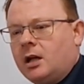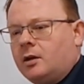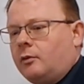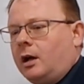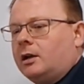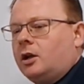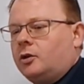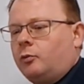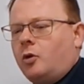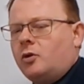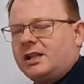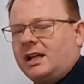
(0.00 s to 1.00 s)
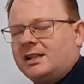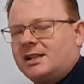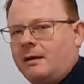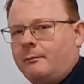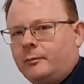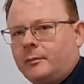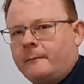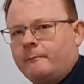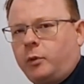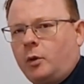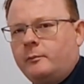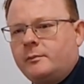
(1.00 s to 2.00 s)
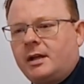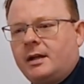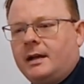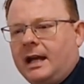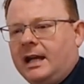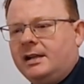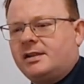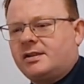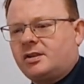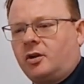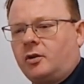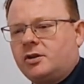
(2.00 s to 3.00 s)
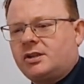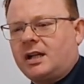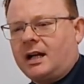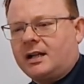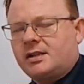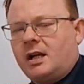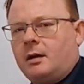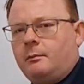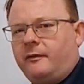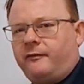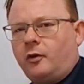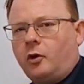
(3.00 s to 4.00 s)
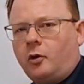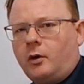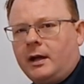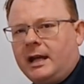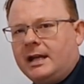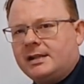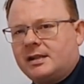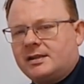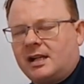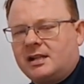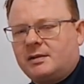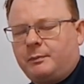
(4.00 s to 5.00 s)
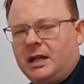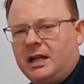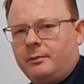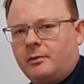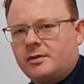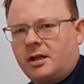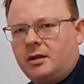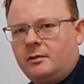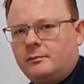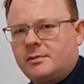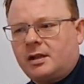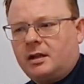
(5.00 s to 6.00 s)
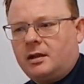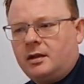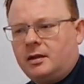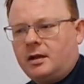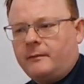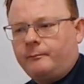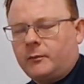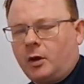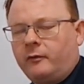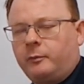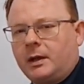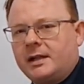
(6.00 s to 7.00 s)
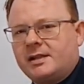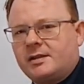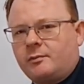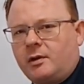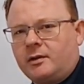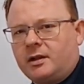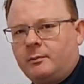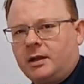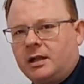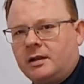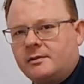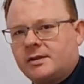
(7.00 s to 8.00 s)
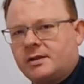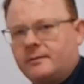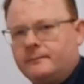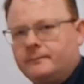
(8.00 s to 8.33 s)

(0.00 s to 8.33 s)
Right, the water is then pumped into storage tanks before it's sent to people's homes and other places where it can be used.